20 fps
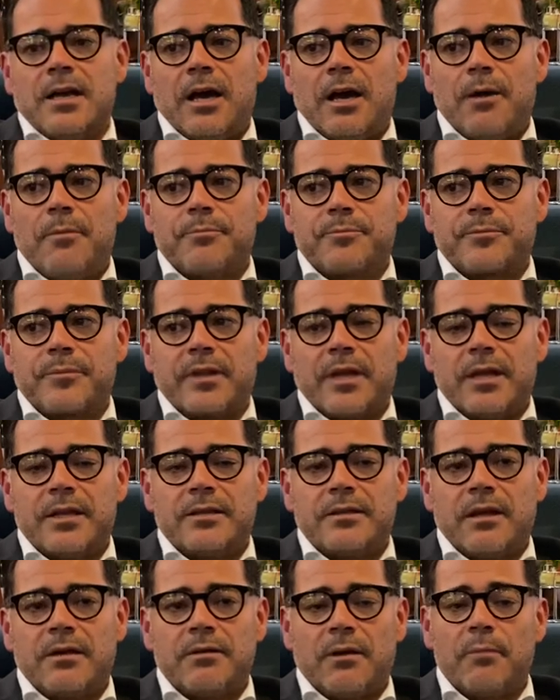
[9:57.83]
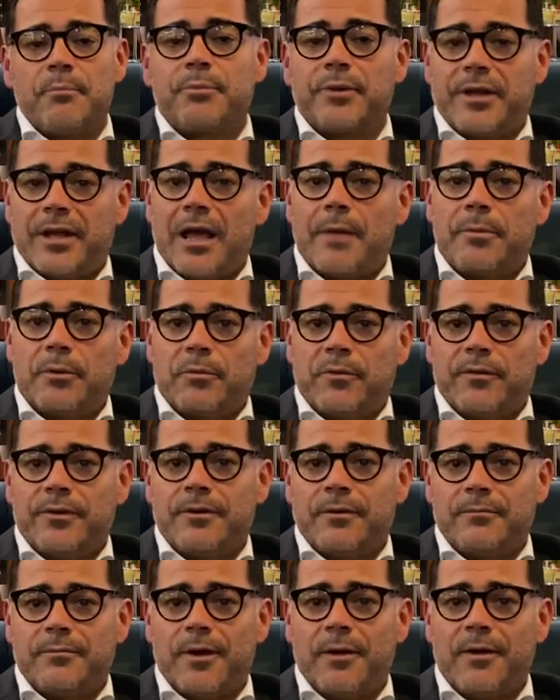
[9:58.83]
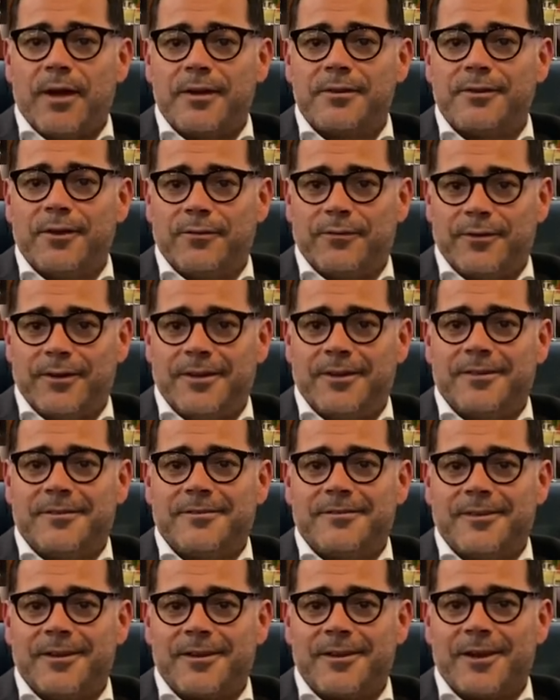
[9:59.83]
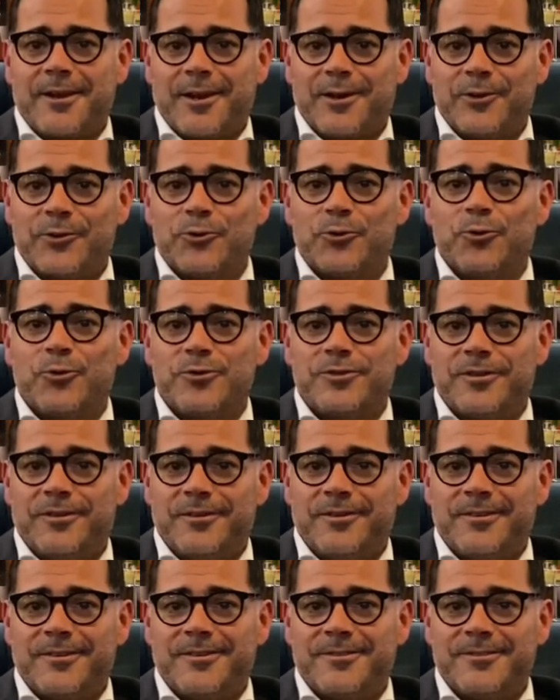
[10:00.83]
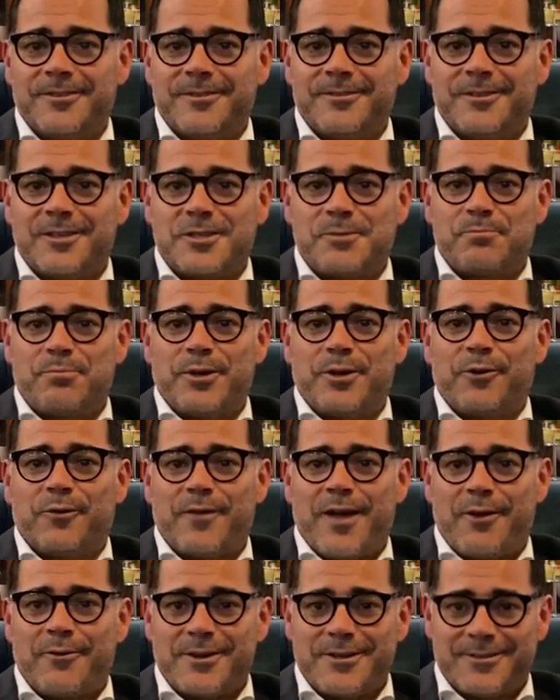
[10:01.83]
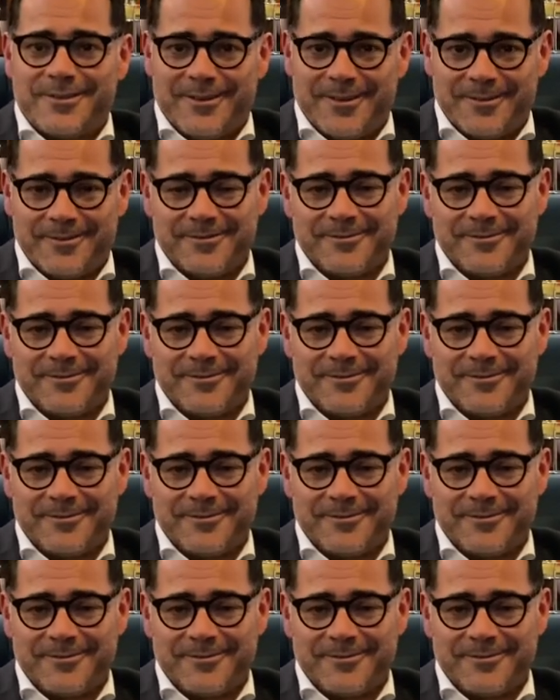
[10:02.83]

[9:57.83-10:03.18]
I'm pretty happy with it. I can endorse the speed of our internet.